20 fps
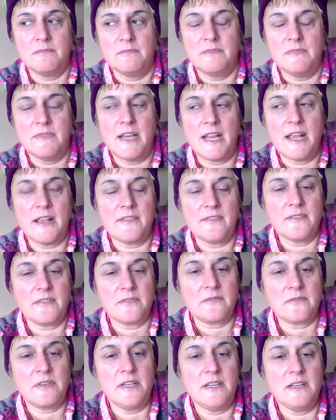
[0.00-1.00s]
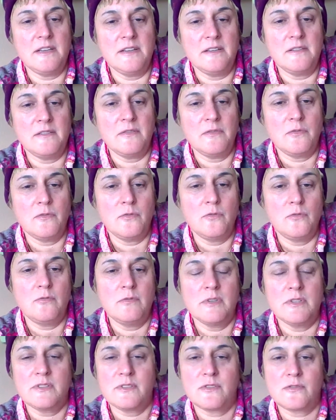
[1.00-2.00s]
Nazarene who
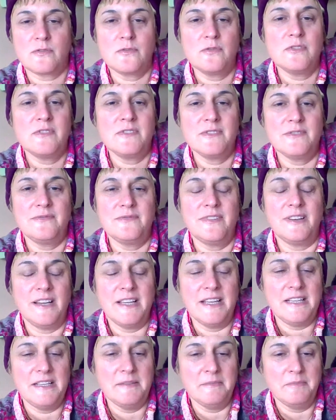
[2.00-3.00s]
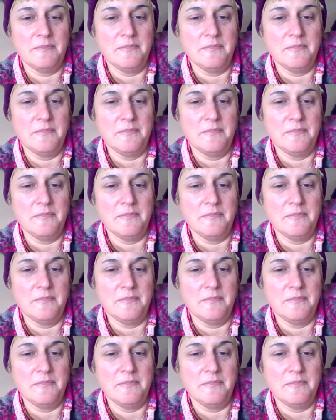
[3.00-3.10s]
was crucified.